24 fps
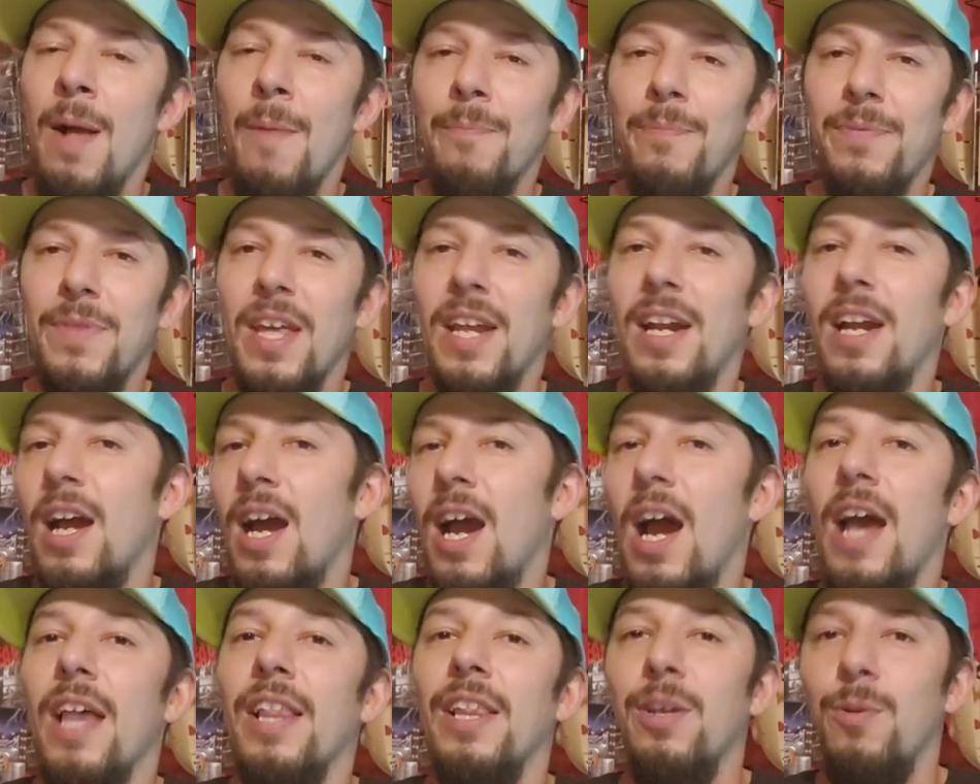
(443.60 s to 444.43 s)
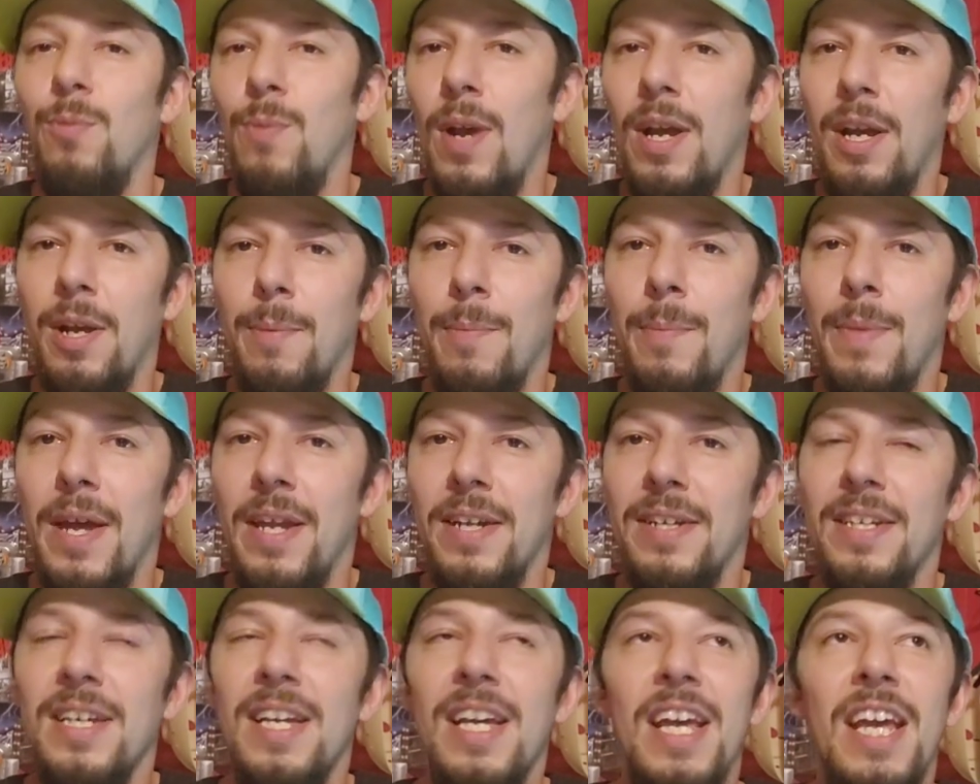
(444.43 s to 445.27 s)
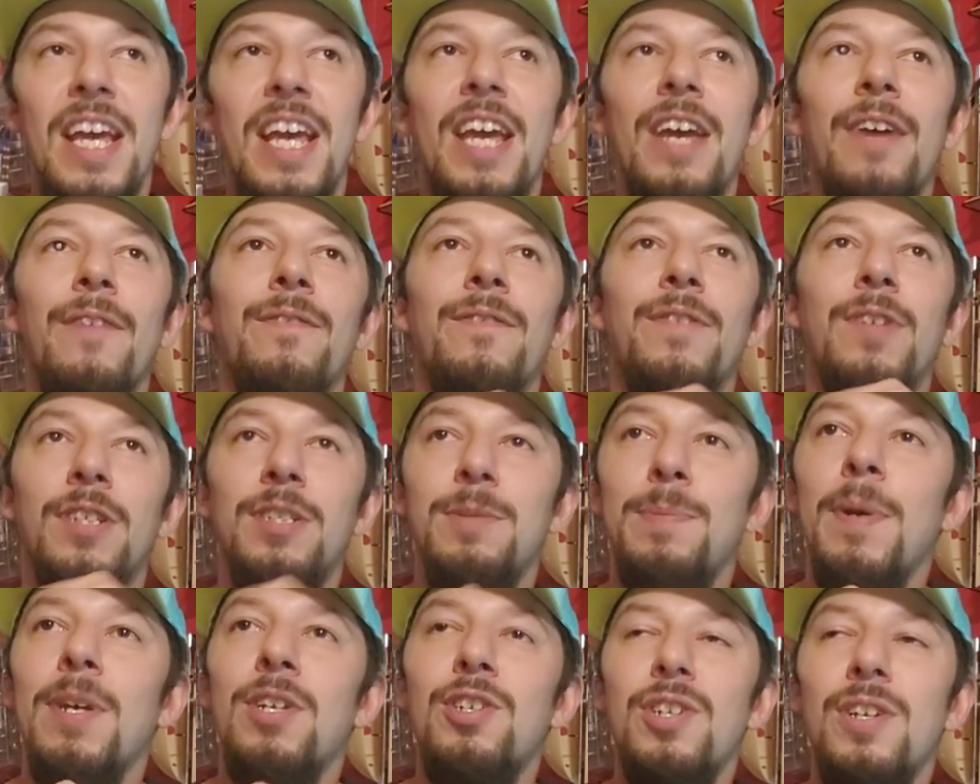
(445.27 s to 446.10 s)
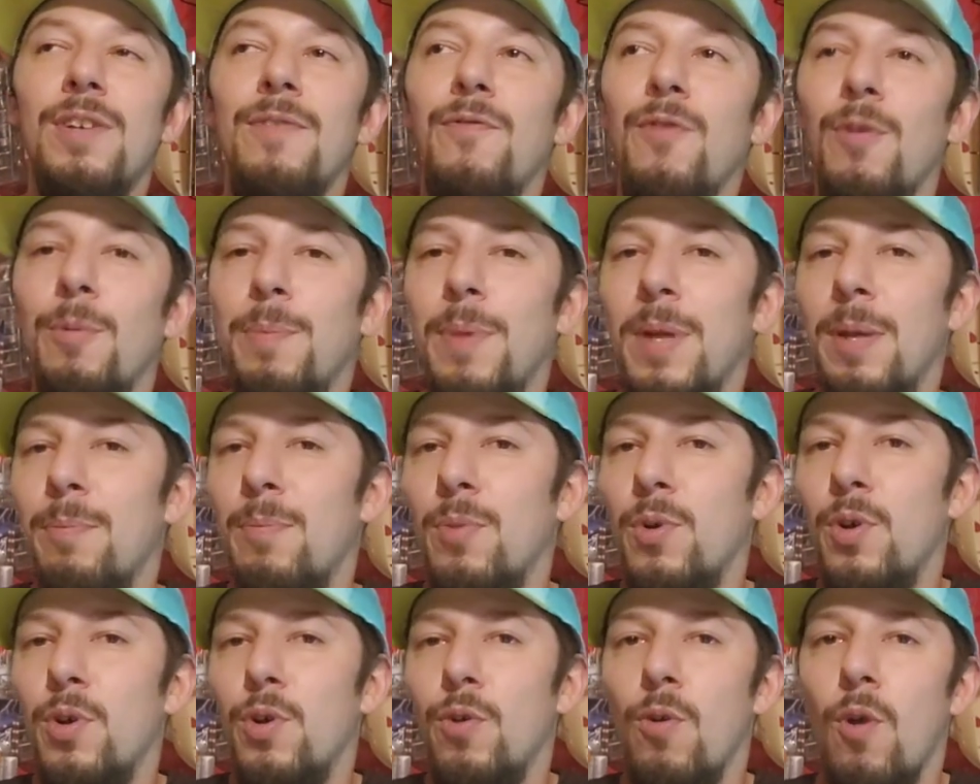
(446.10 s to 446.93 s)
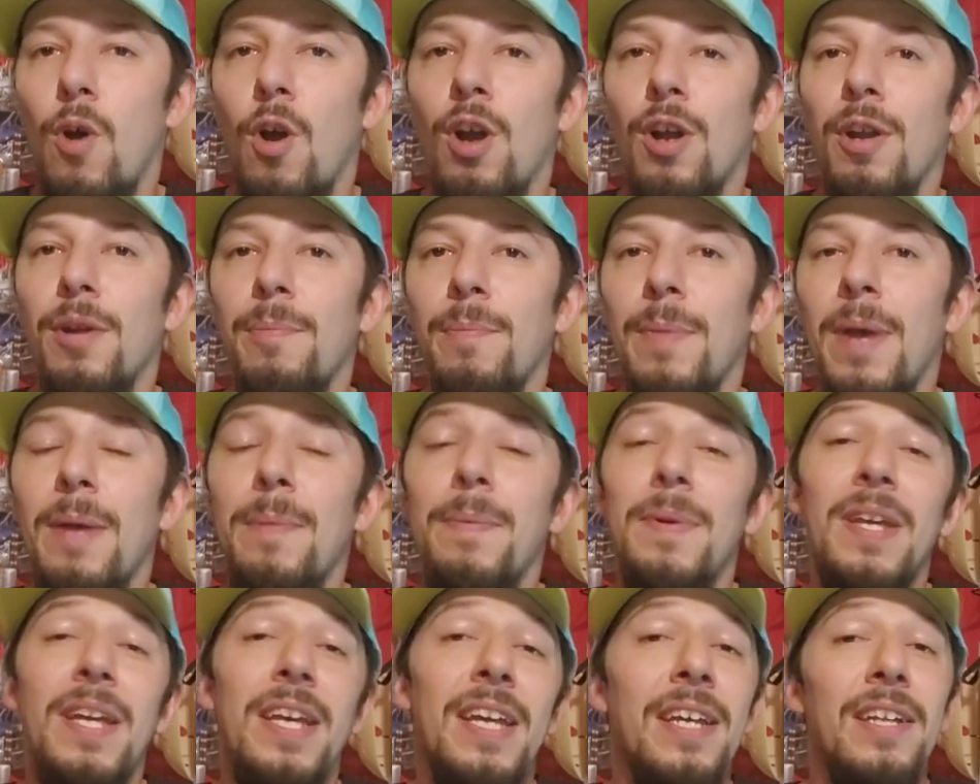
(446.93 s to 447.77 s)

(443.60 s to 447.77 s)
that I highly recommend. Especially for people who aren't maybe